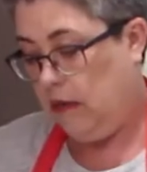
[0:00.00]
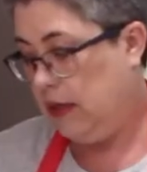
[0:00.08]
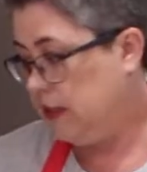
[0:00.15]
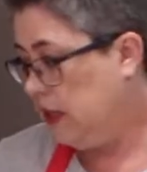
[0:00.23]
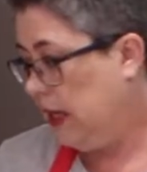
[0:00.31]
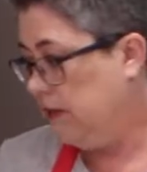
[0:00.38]

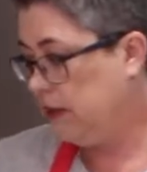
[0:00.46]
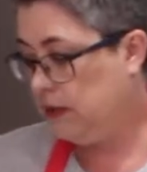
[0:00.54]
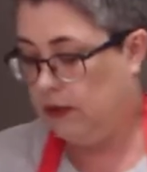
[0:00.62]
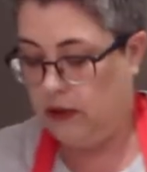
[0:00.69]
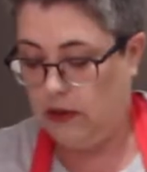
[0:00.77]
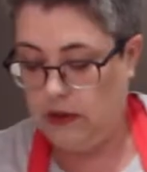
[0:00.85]
1
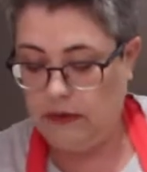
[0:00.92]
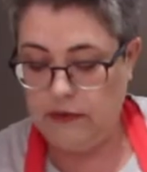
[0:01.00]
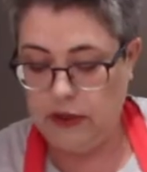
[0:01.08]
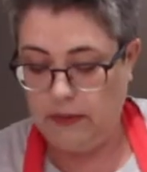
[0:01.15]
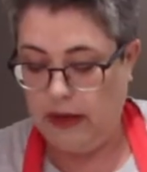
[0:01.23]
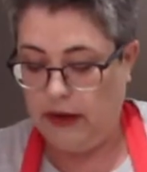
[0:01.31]
tablespoon of
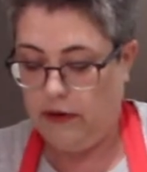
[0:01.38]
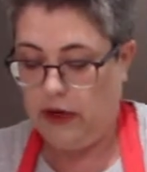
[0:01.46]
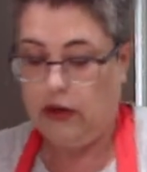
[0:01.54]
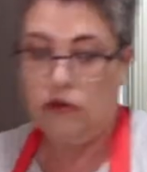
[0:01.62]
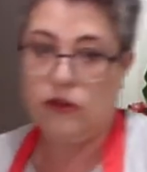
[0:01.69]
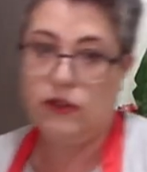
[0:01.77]

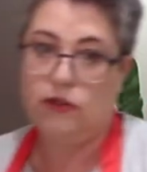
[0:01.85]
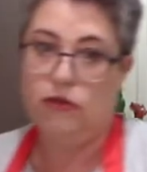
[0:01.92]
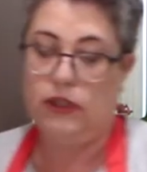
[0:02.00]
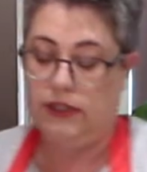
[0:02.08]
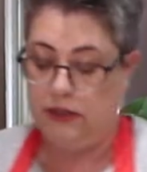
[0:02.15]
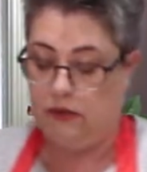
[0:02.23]
tamari or
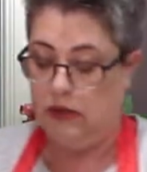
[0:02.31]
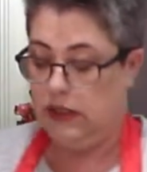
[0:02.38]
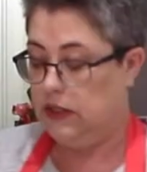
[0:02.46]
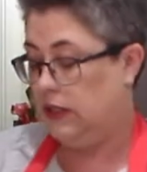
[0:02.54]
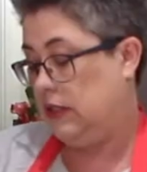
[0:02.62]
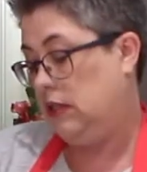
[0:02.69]
soy
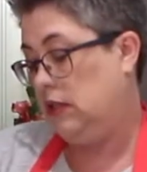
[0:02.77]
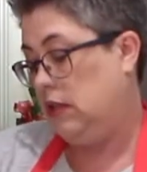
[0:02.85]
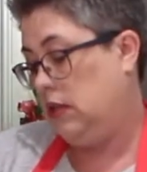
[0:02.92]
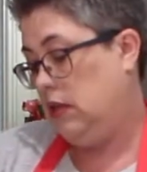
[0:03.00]
sauce.